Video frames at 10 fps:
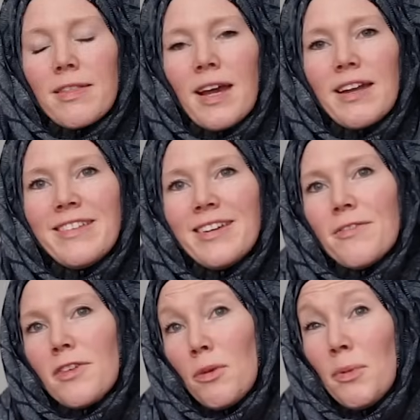the idea
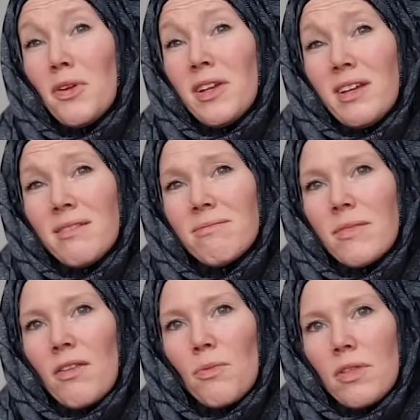of community
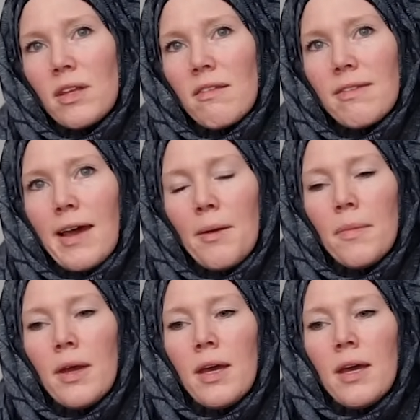that's within
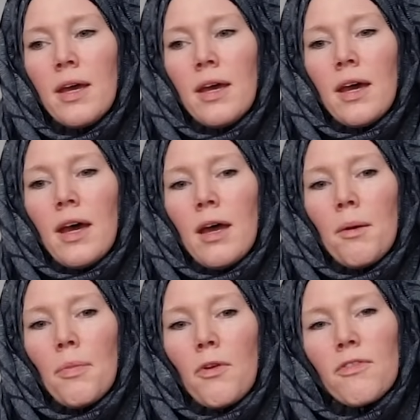Islam.
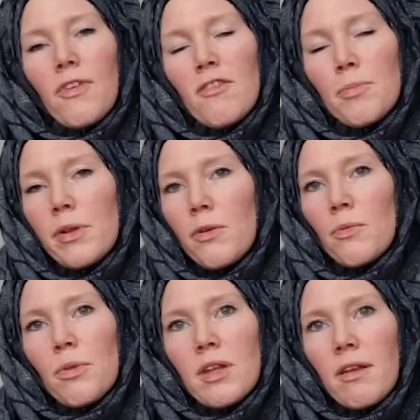There's five
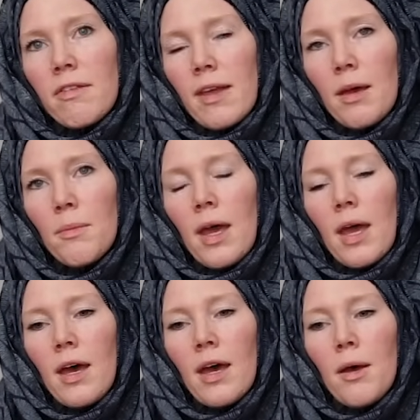pillars within Islam,
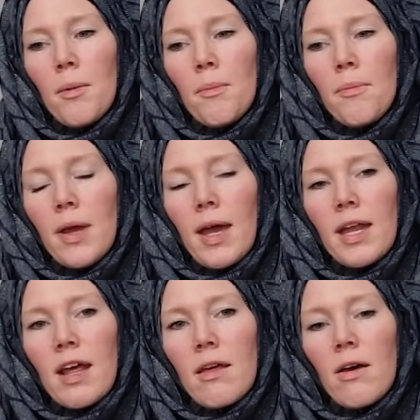
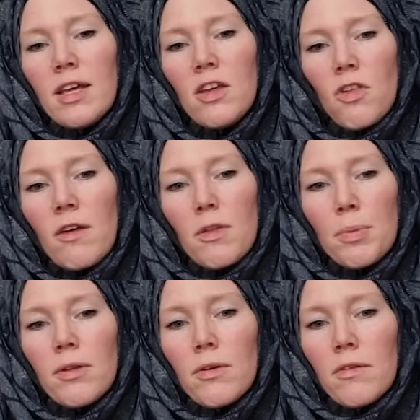each of the
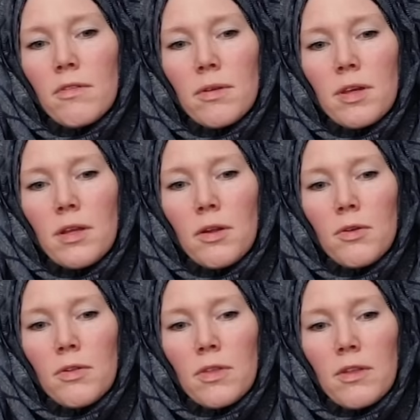pillars, you
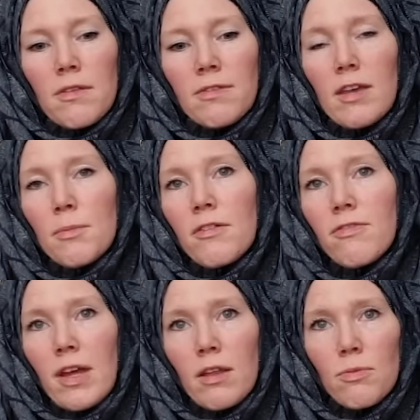know, the statement of
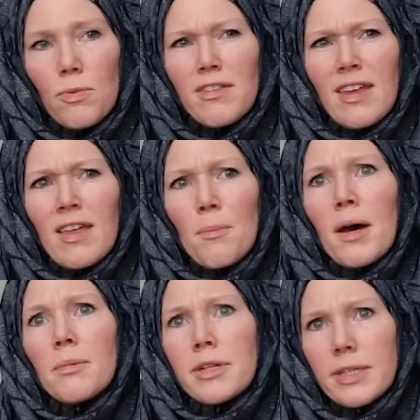faith, we say that
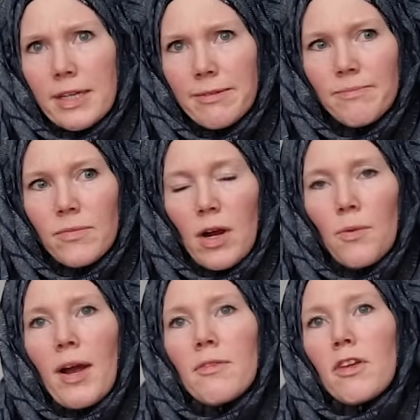publicly
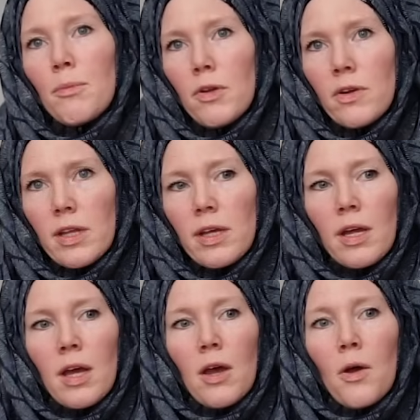around community.
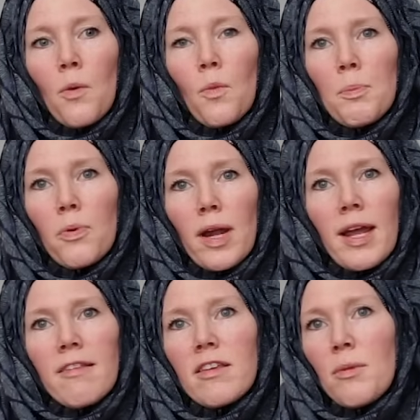We
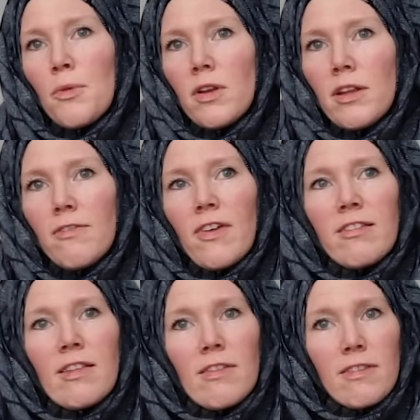pray as a community
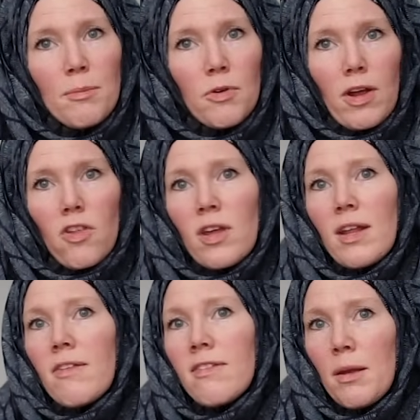facing the same direction
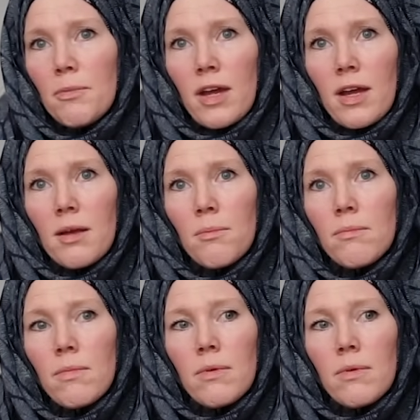at the same time,